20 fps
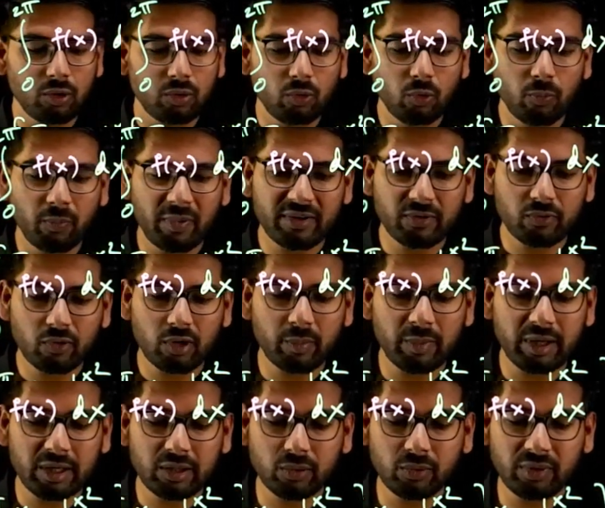2 pi square
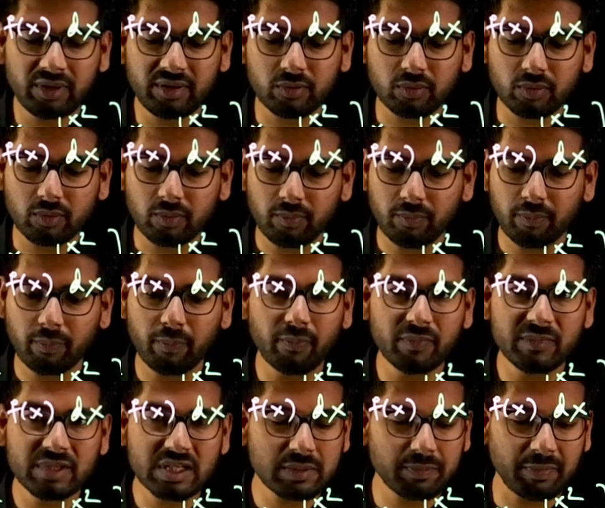by 2 is
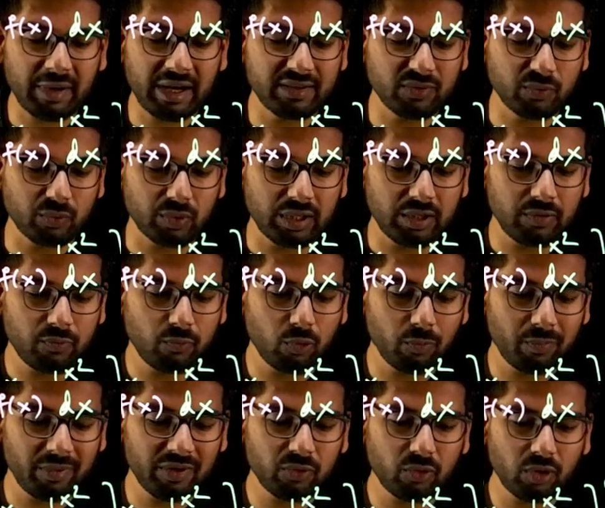just pi square, 4
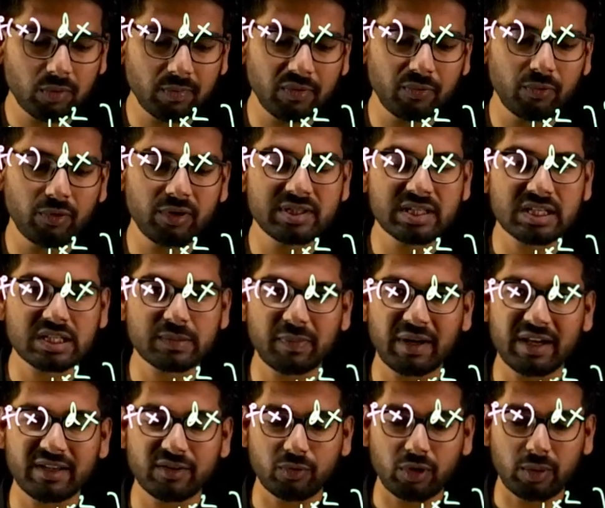pi square by 4 is just
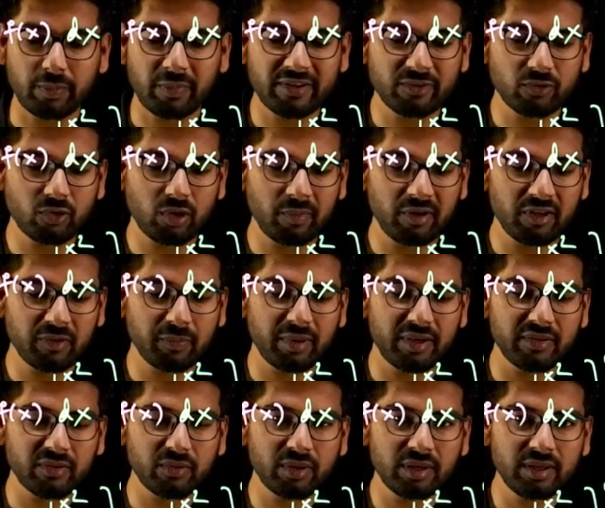pi square, pi square minus pi
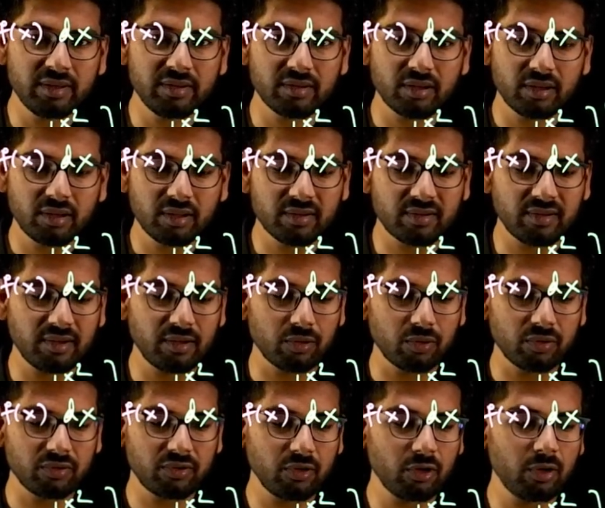square is 0,
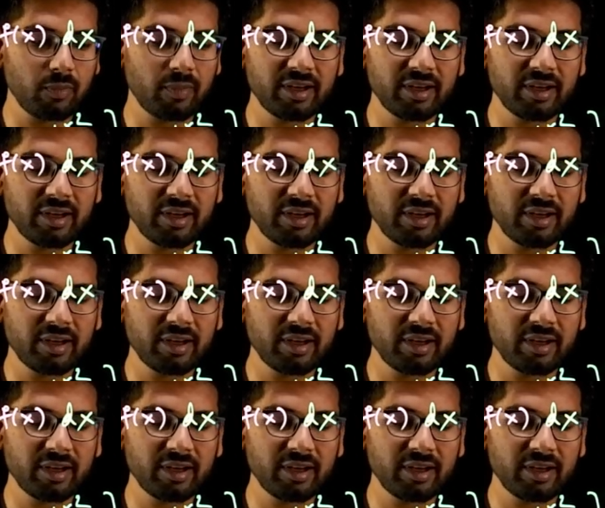0